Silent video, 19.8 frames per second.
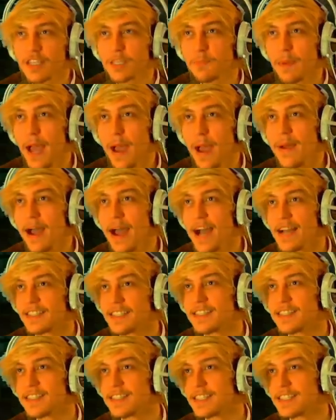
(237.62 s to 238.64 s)
Spam
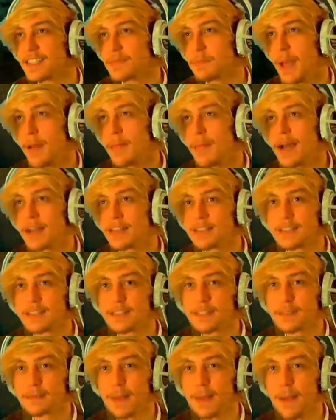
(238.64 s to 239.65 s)
S.
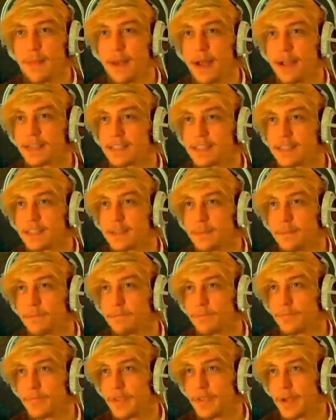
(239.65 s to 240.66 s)
Spam S.
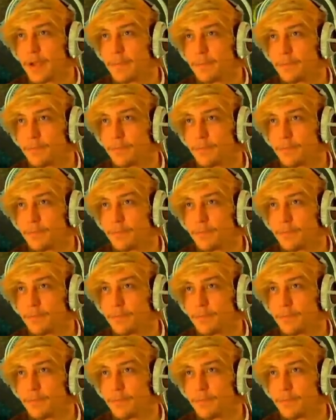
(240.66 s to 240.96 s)
Yeah?